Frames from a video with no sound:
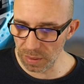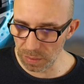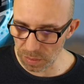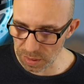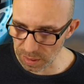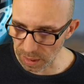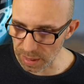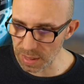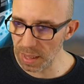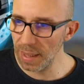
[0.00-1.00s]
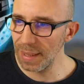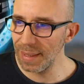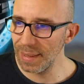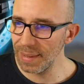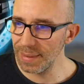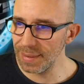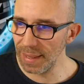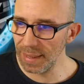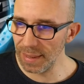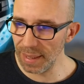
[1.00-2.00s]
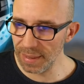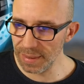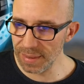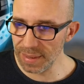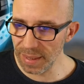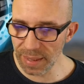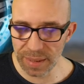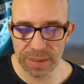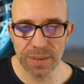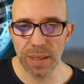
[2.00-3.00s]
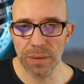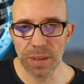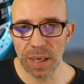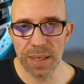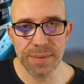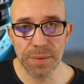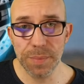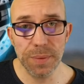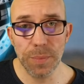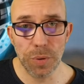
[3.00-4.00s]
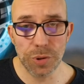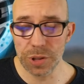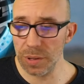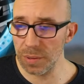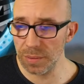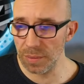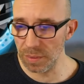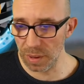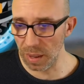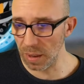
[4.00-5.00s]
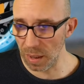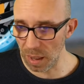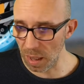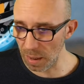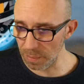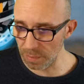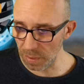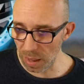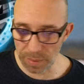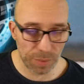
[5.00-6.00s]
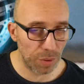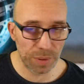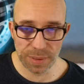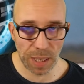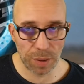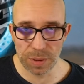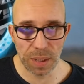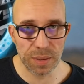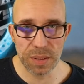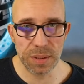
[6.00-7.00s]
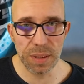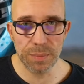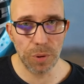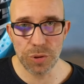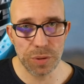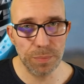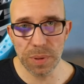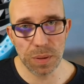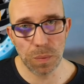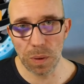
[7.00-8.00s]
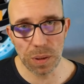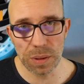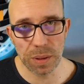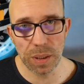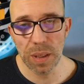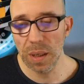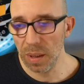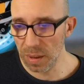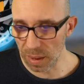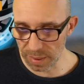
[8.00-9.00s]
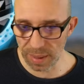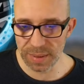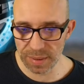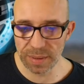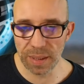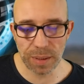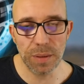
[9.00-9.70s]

looks nice. Tail light is here now, guys, from Inmotion. Like I don't doubt honestly Inmotion build quality. Like that's the thing,